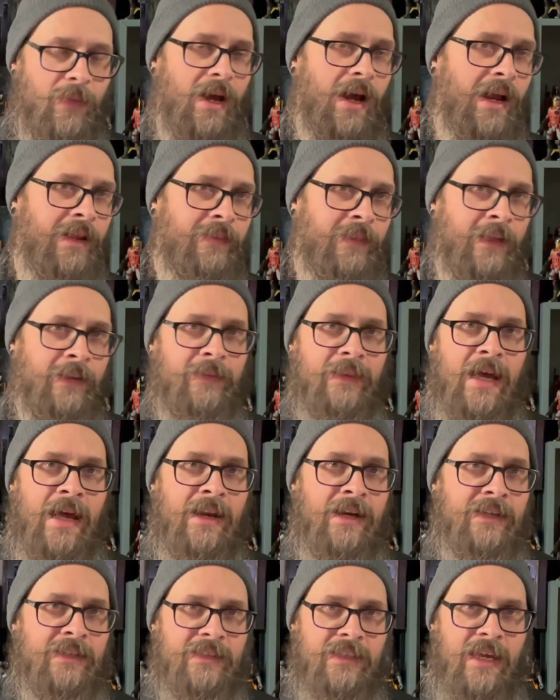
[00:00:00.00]
I think
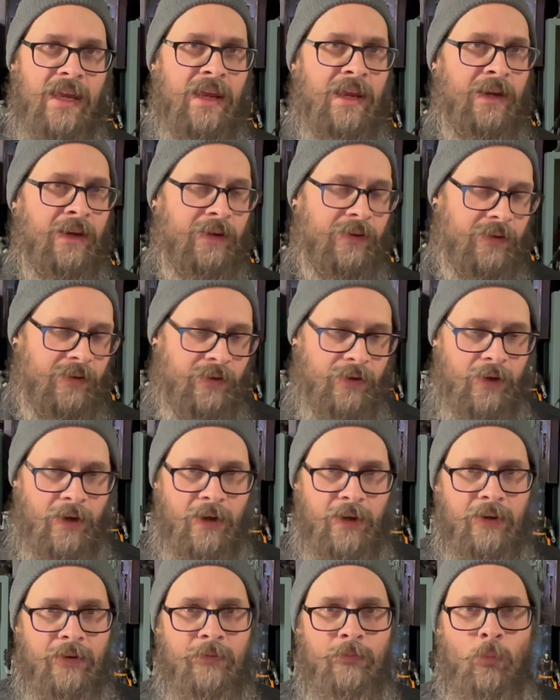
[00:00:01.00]
that is a
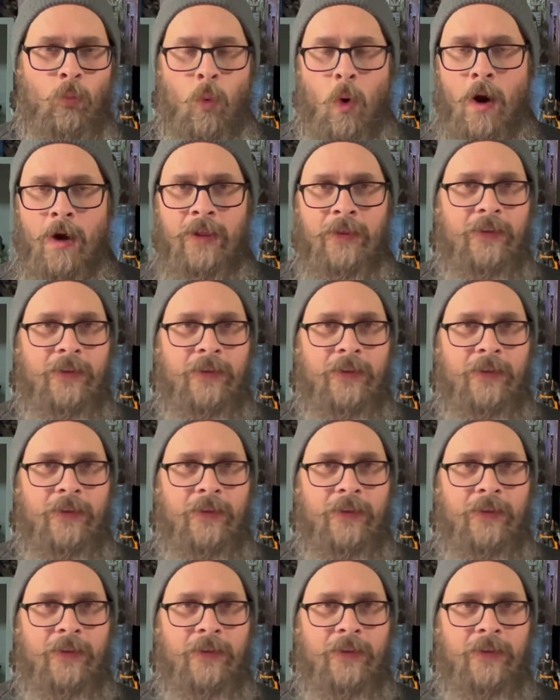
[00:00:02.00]
1